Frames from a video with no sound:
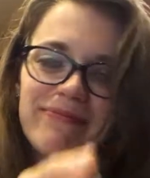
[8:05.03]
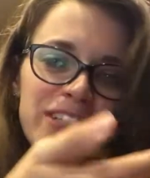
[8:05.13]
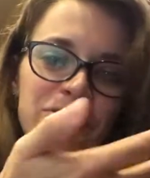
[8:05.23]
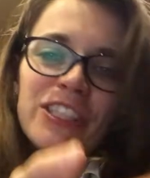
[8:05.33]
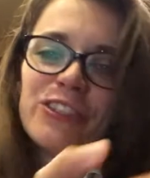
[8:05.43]

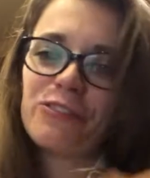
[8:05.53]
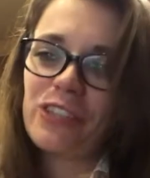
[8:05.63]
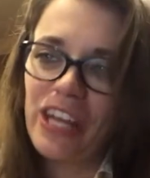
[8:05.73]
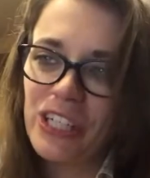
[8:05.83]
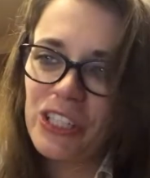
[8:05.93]
a real
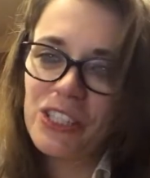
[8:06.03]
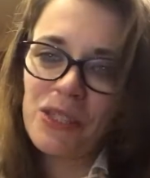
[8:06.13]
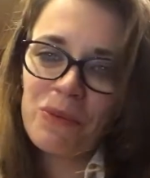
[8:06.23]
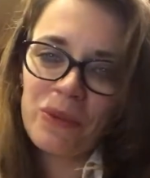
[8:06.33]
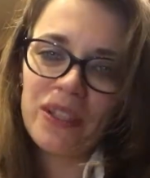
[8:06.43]

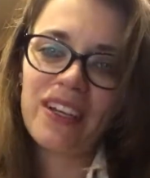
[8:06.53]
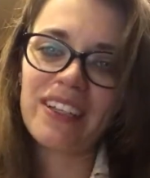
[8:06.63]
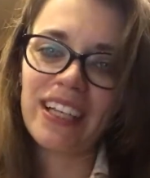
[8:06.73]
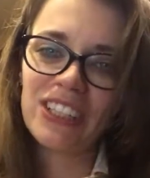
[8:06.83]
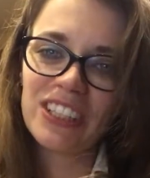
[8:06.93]
relationship, real
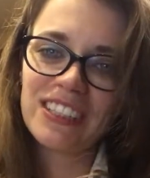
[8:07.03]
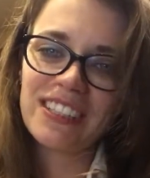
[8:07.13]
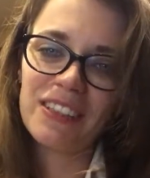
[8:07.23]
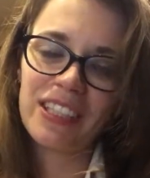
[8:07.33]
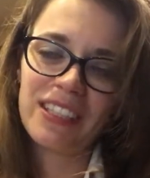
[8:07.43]

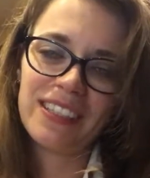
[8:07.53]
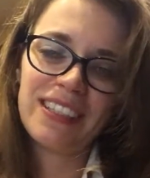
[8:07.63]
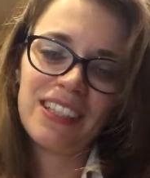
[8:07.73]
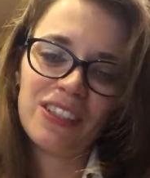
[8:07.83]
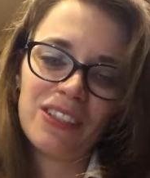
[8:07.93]
connections, and
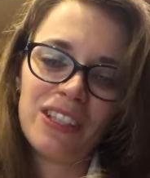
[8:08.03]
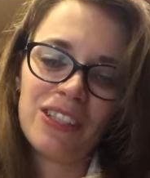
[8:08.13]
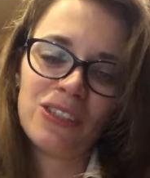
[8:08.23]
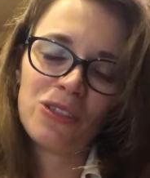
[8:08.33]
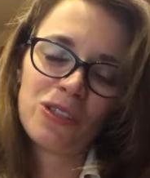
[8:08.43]
that
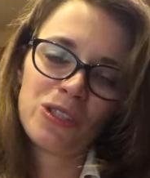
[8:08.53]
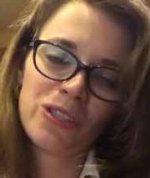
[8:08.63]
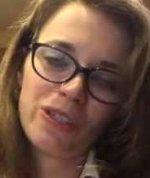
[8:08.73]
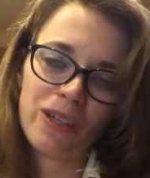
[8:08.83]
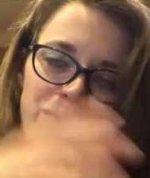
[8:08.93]
it's not
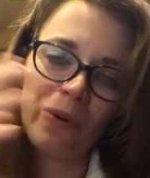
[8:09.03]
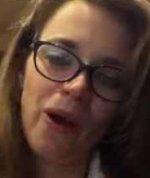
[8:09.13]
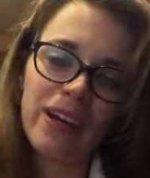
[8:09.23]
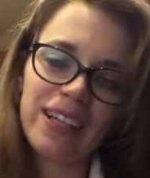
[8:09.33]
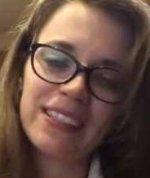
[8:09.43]
just a
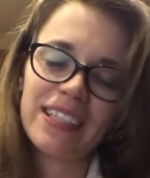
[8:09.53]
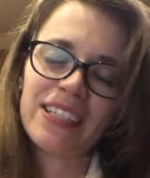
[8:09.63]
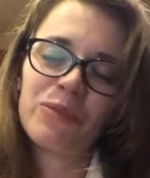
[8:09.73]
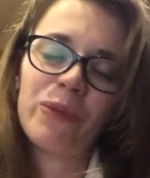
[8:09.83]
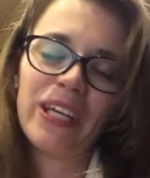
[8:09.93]
product
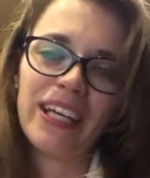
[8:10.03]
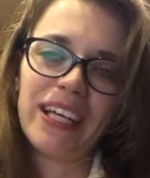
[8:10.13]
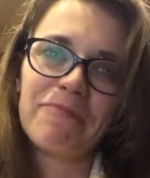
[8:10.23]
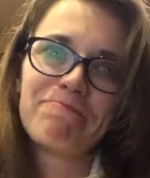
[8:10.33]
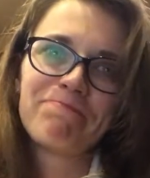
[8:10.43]
that is
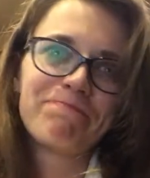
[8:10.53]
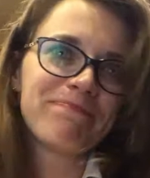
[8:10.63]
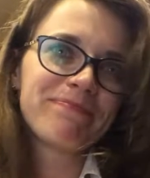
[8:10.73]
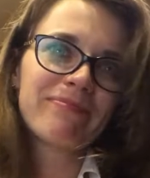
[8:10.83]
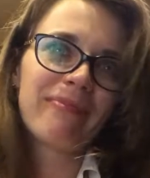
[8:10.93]
being
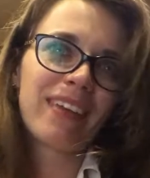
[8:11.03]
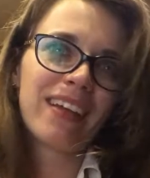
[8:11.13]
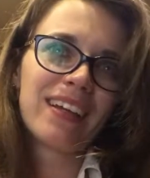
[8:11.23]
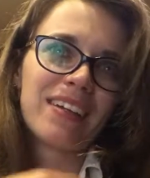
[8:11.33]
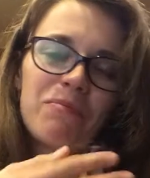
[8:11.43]

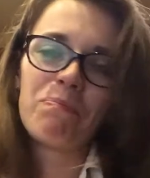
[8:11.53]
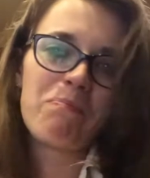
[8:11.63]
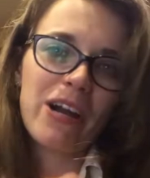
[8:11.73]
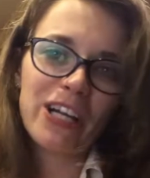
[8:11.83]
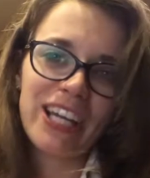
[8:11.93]

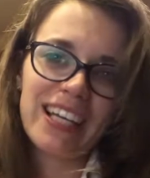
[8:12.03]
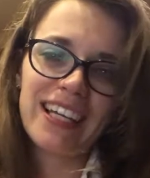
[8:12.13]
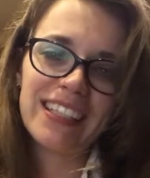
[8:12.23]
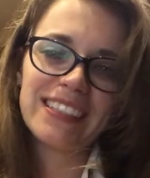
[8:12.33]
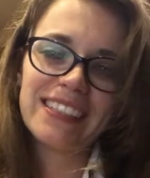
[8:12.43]

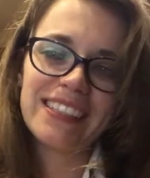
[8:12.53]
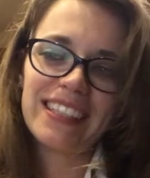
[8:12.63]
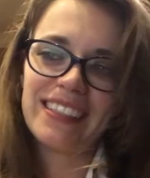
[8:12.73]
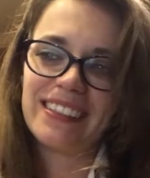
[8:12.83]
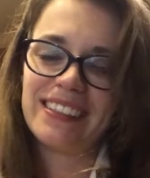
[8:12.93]
marketed,
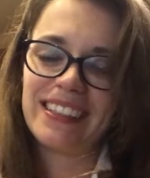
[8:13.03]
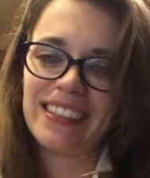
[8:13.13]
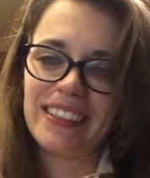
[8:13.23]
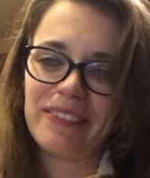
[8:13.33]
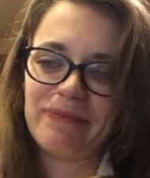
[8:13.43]
and
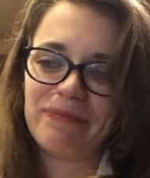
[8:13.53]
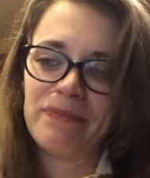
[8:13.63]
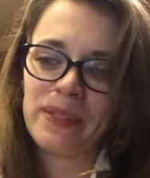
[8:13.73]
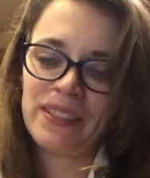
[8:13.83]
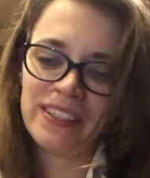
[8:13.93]

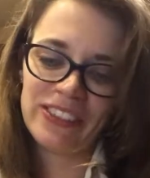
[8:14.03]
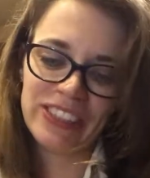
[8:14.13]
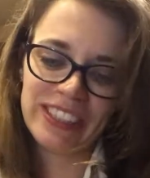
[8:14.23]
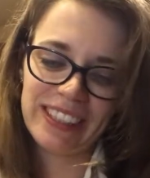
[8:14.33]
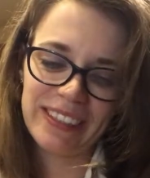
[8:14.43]
but there's